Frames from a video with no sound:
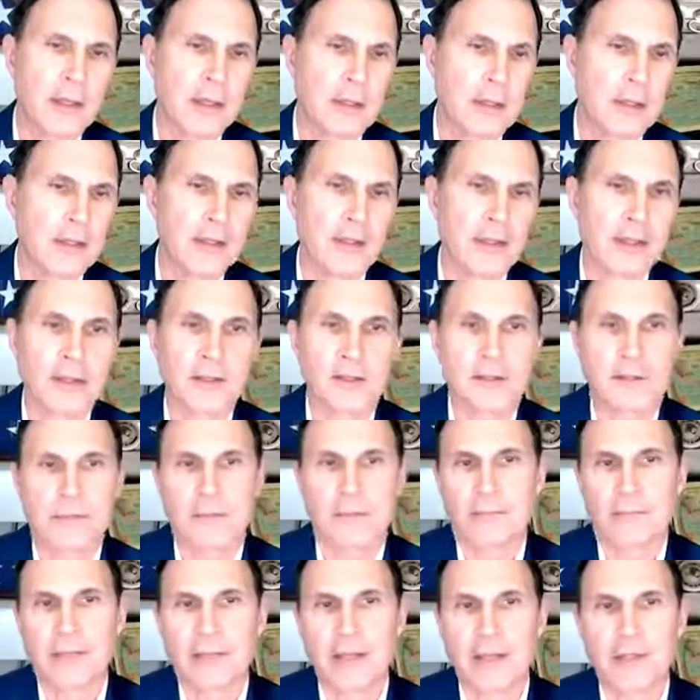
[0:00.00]
The other thing is
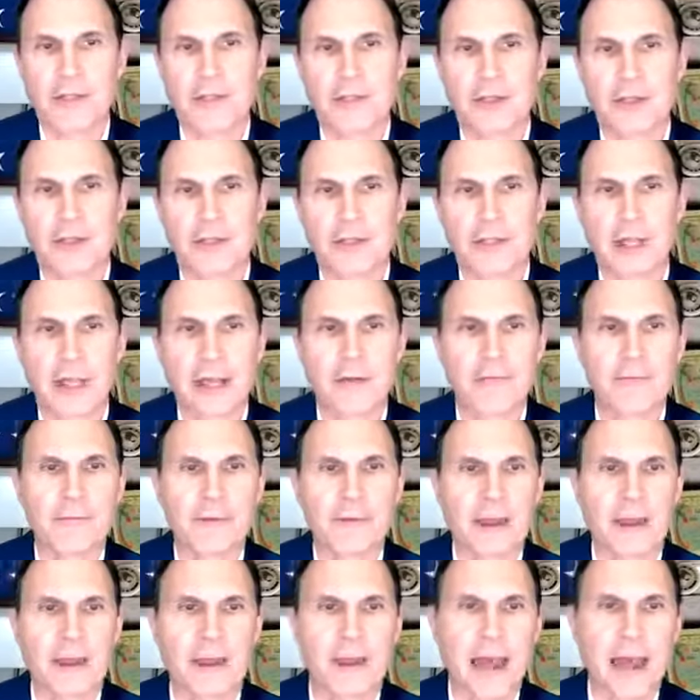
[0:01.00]
making sure that you have
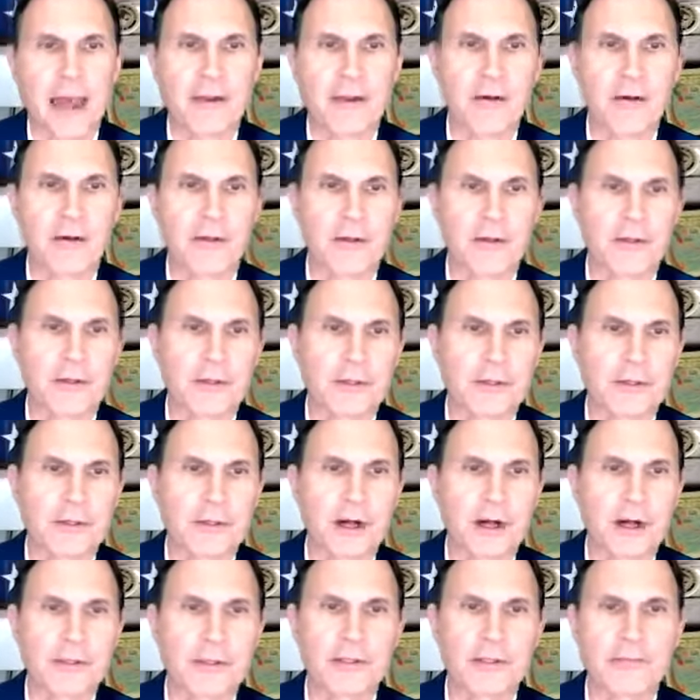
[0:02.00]
accurate and good
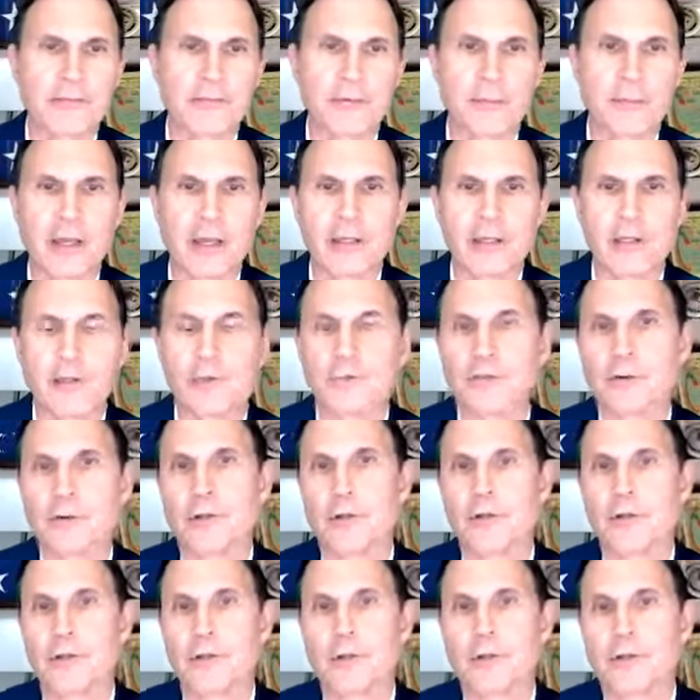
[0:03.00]
cost information for
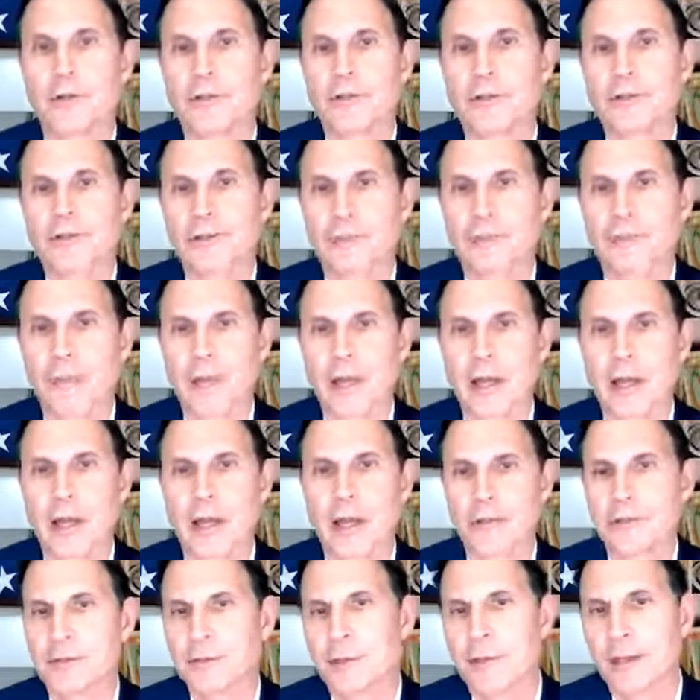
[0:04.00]
your services and
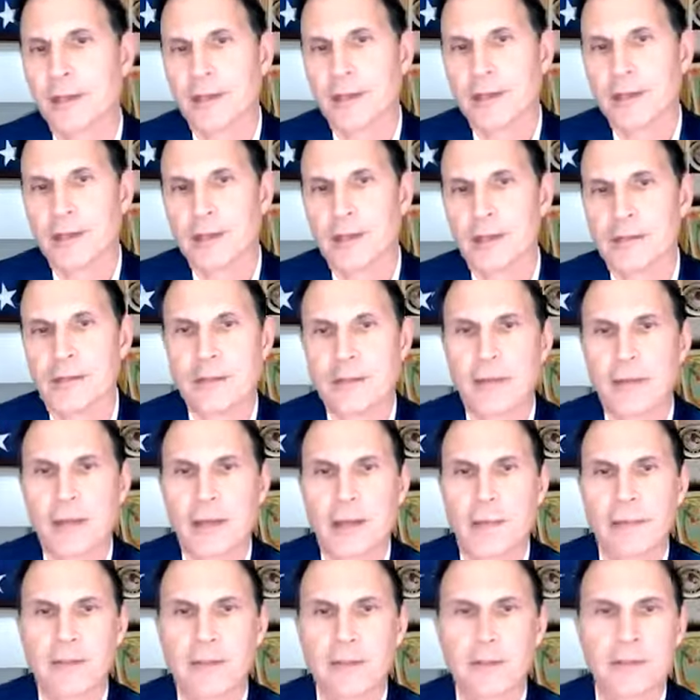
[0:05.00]
products.
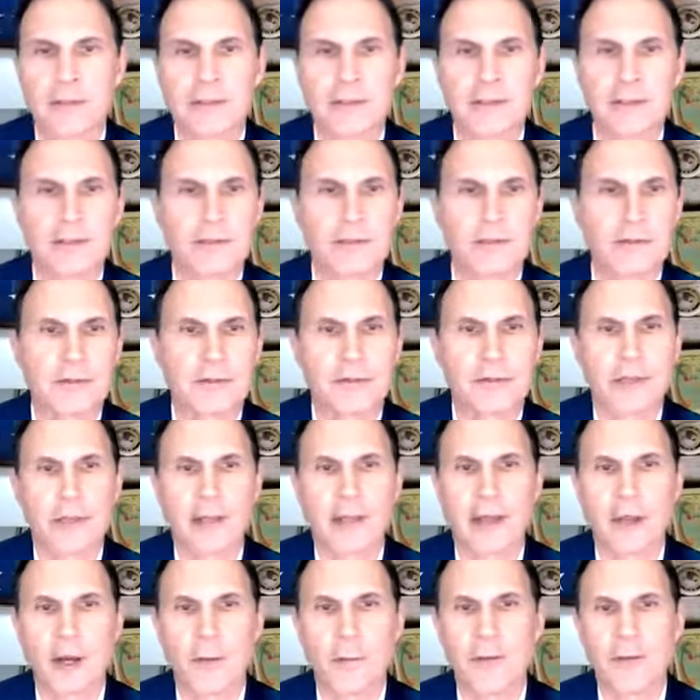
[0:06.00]
TBM, as you mentioned, certainly
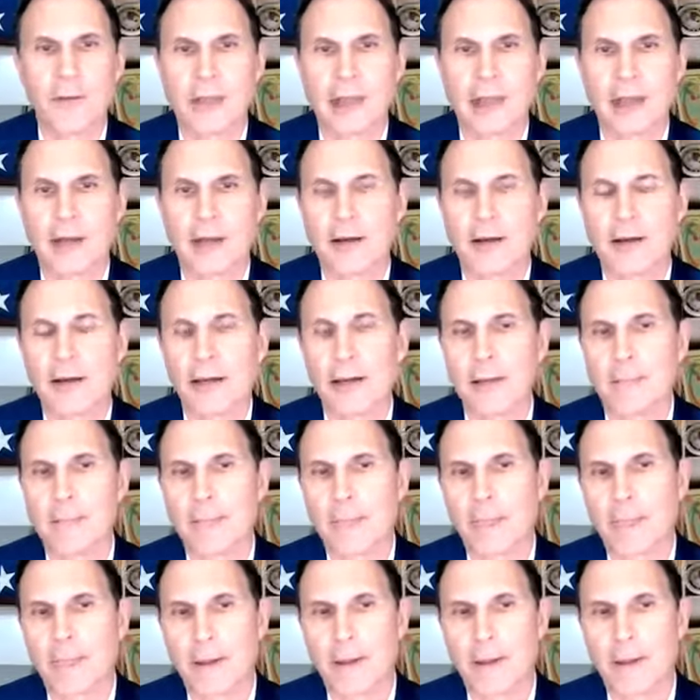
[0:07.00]
can help in that area.